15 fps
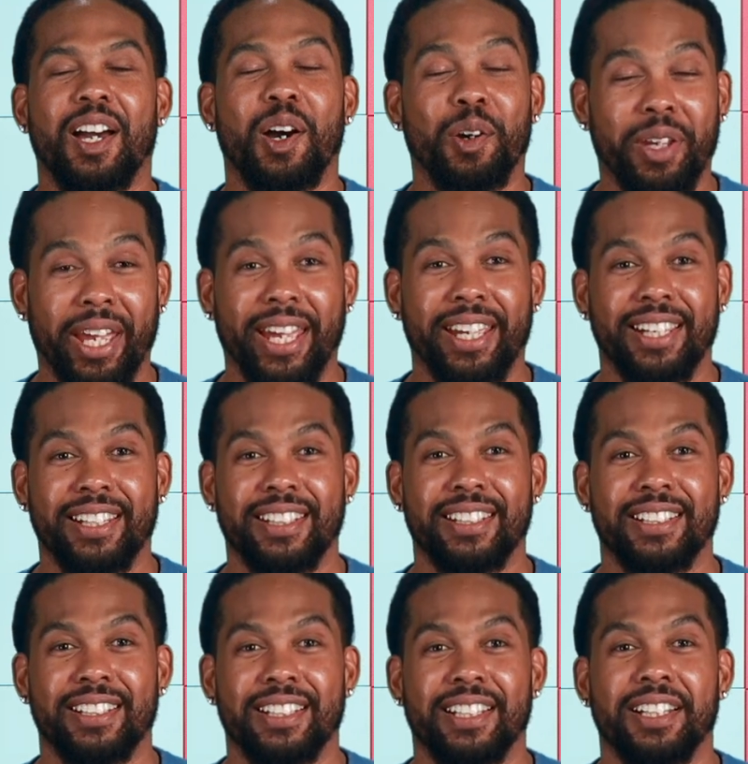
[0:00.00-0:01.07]
Okay,
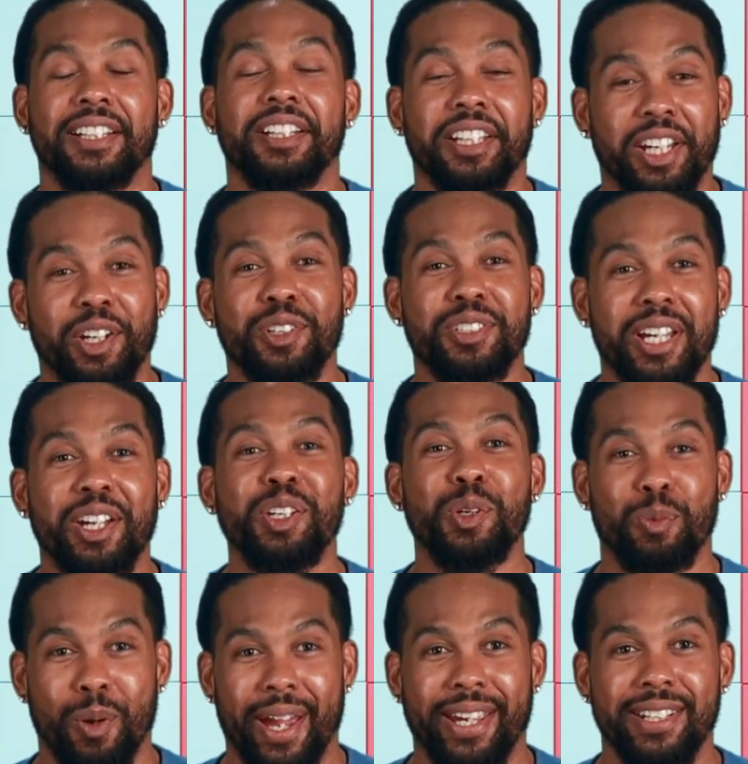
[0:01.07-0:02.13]
here's how you
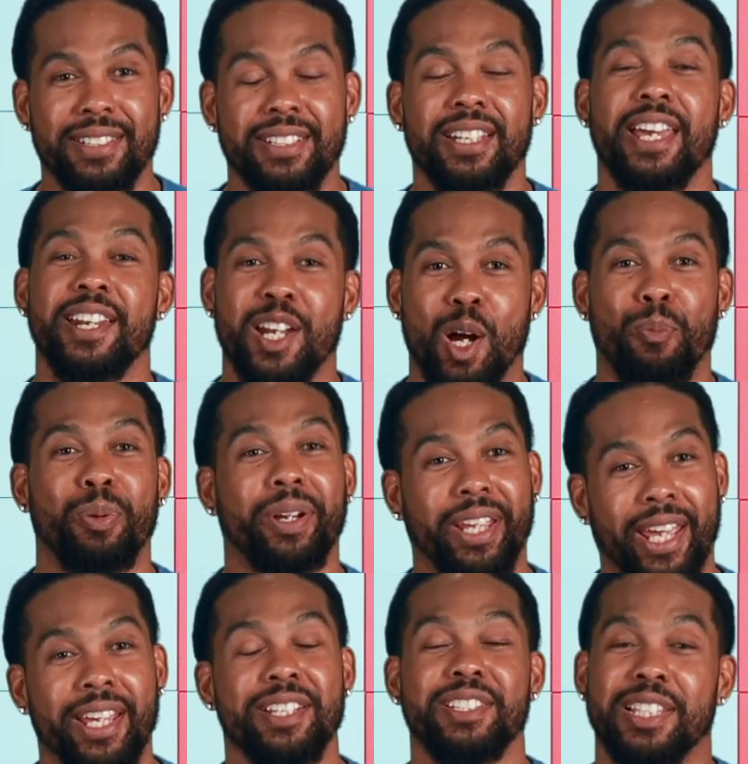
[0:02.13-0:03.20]
write an
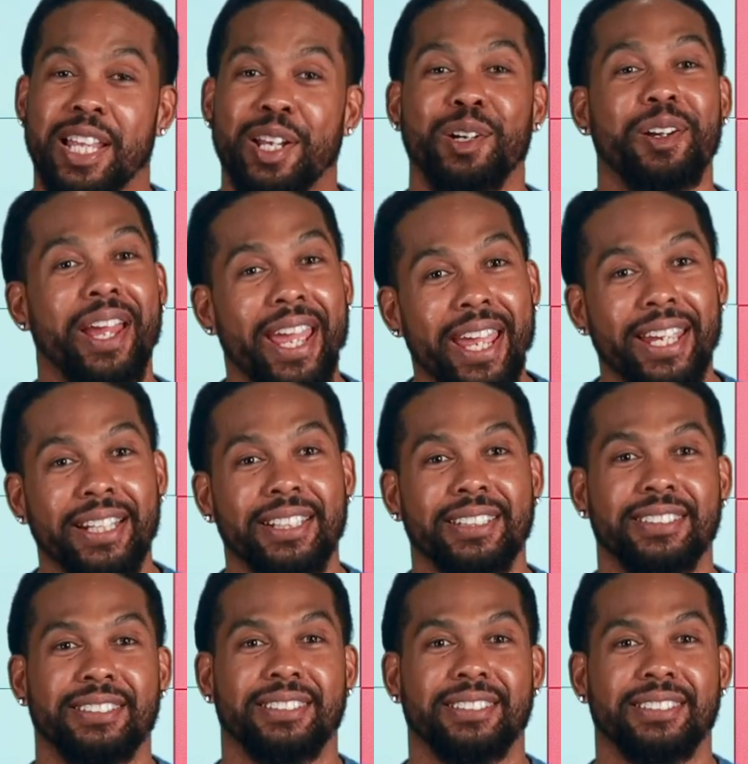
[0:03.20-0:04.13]
uppercase letter A.